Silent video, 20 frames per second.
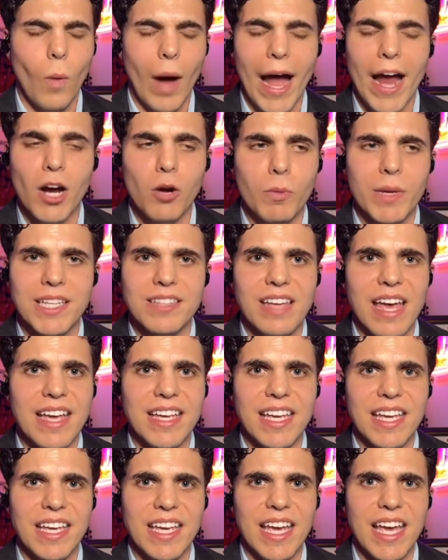Why are we
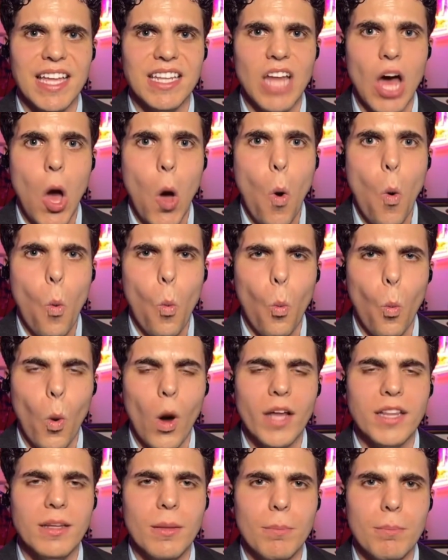taking in
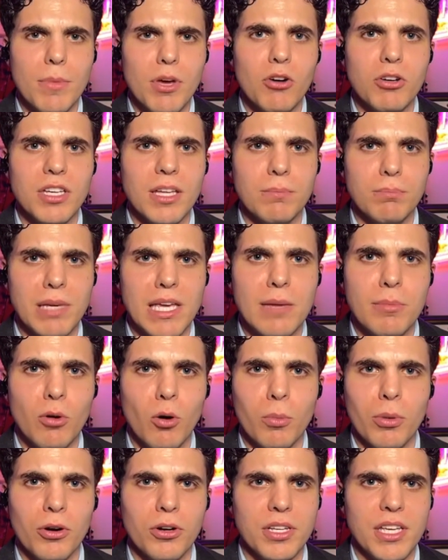1 million
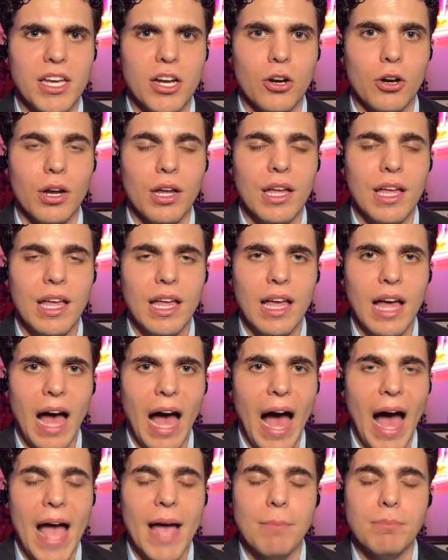people per year?
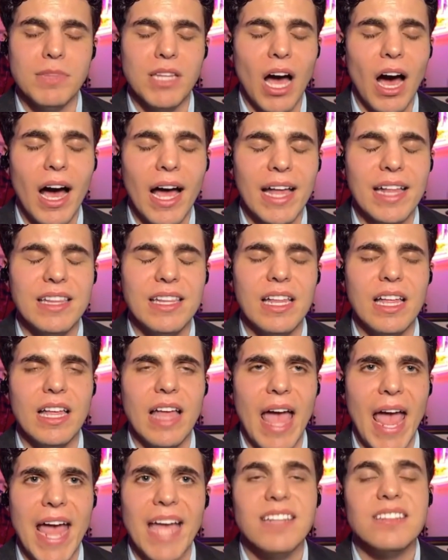I am not
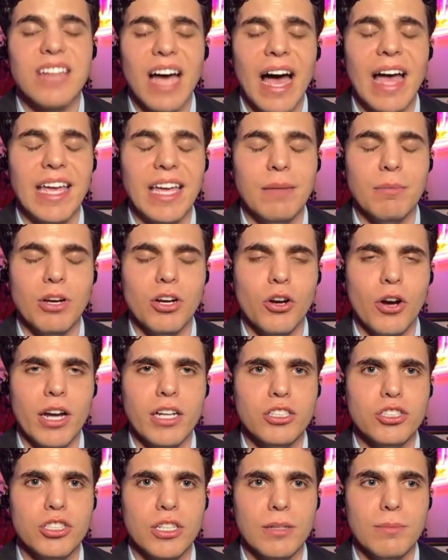
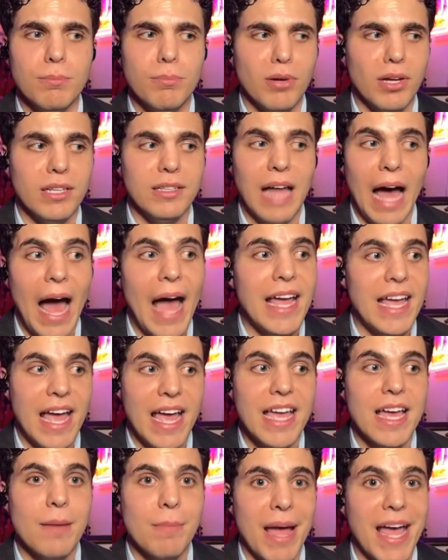anti-immigration, but I
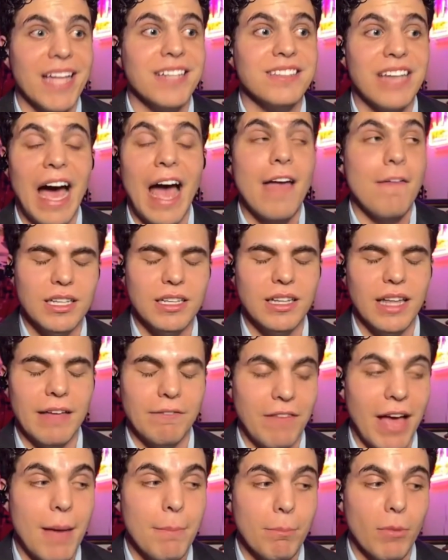am anti
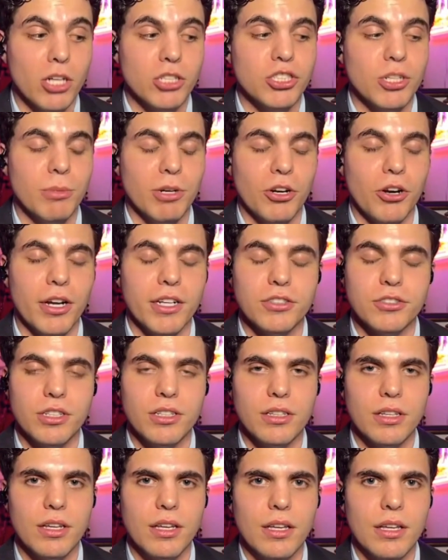that much
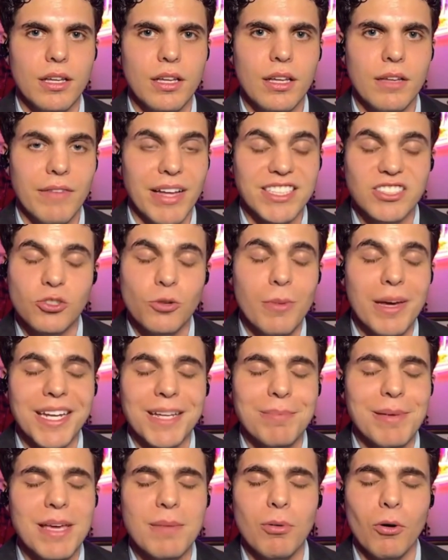immigration. That's too
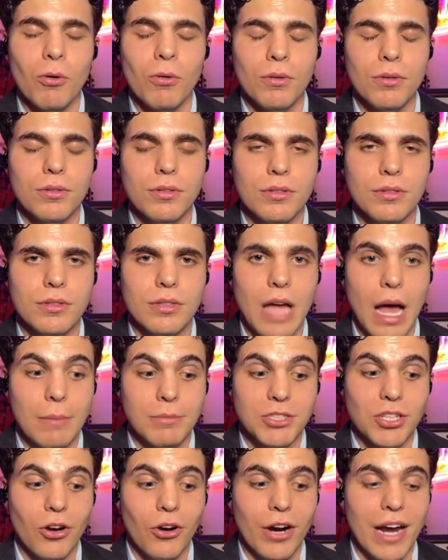many people.
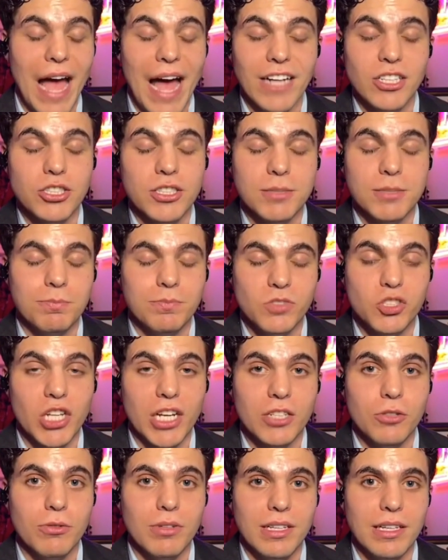I'm sorry. I just
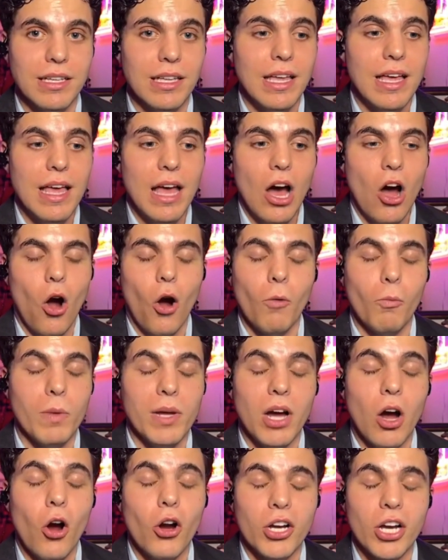genuinely,
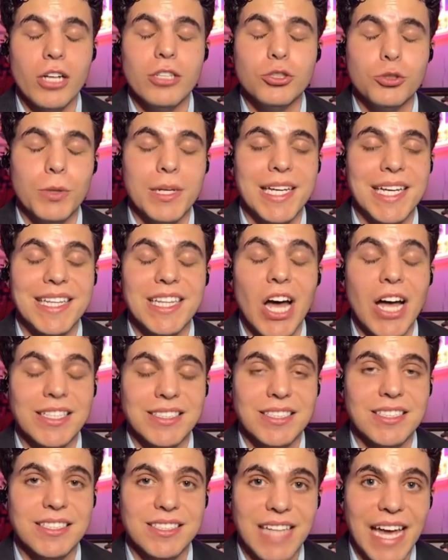our country
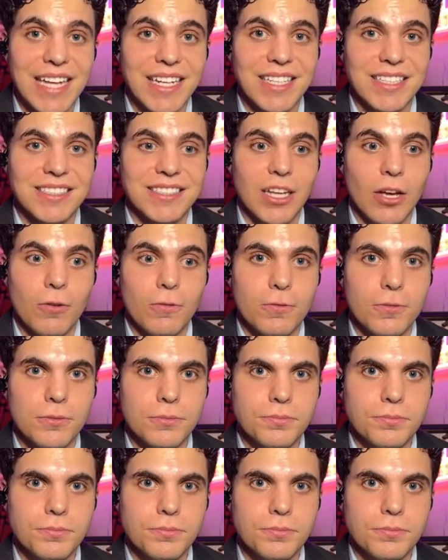cannot sustain itself.